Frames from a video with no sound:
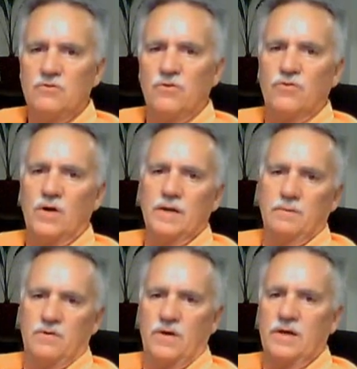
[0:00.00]
just
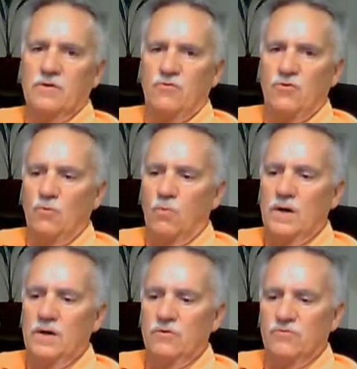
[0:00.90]
like taking two
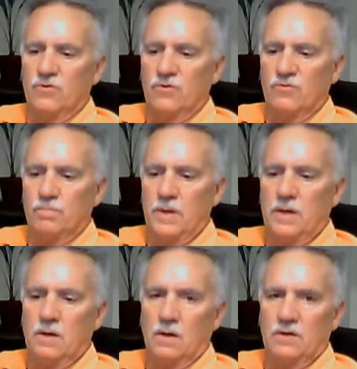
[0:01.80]
wires and just
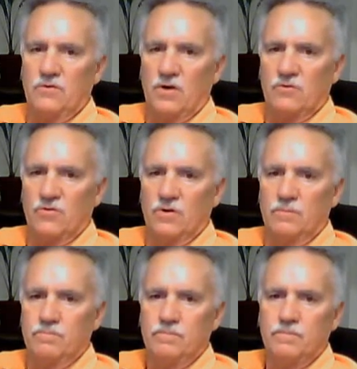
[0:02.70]
barely touching
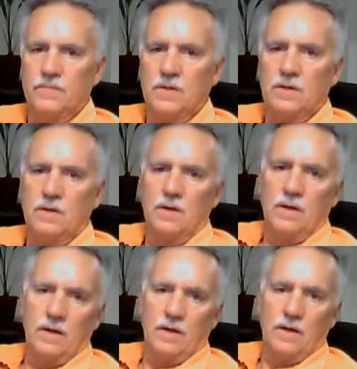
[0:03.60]
them,
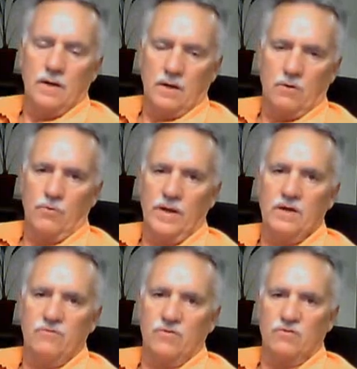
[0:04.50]
and it
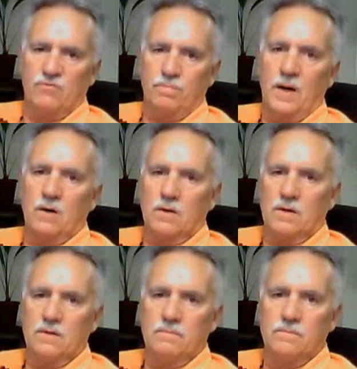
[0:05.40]
creates a
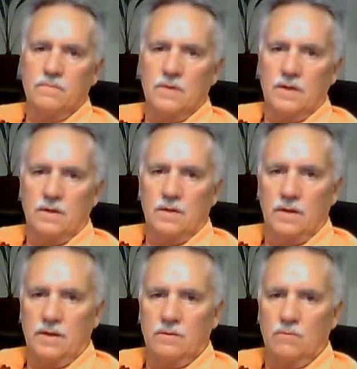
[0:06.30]
spark
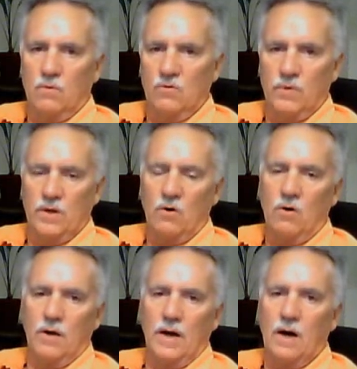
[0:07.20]
and what we
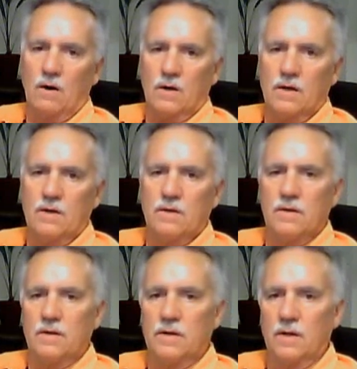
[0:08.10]
call an arc,
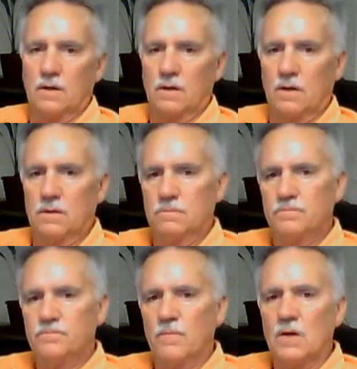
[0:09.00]
and it'll
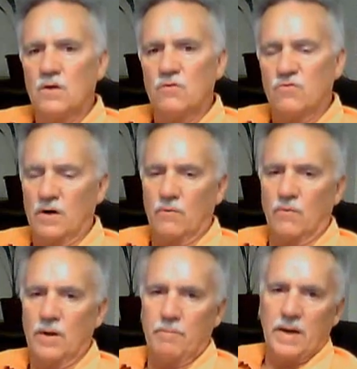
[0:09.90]
send it
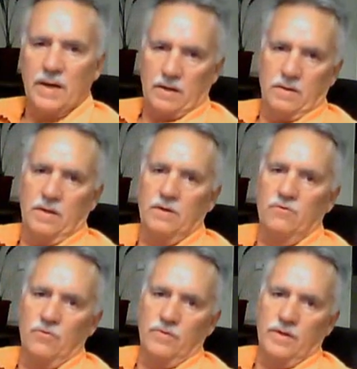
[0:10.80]
right back
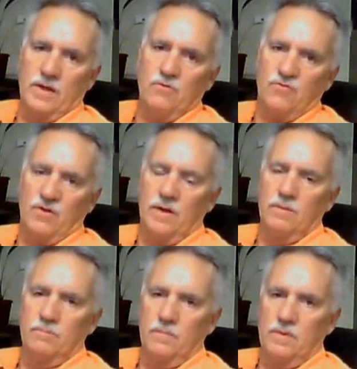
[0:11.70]
into the
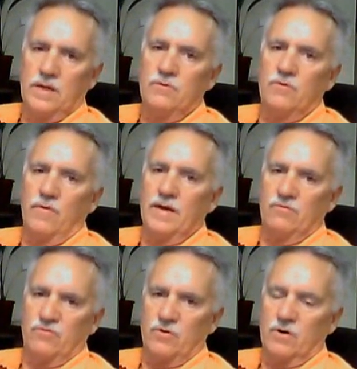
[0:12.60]
ECM, into
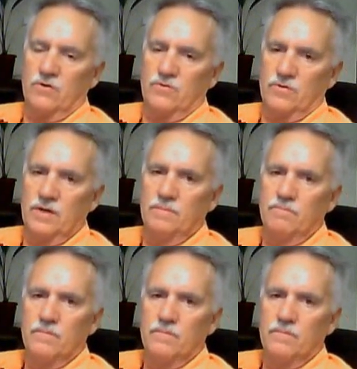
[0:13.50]
that circuitry,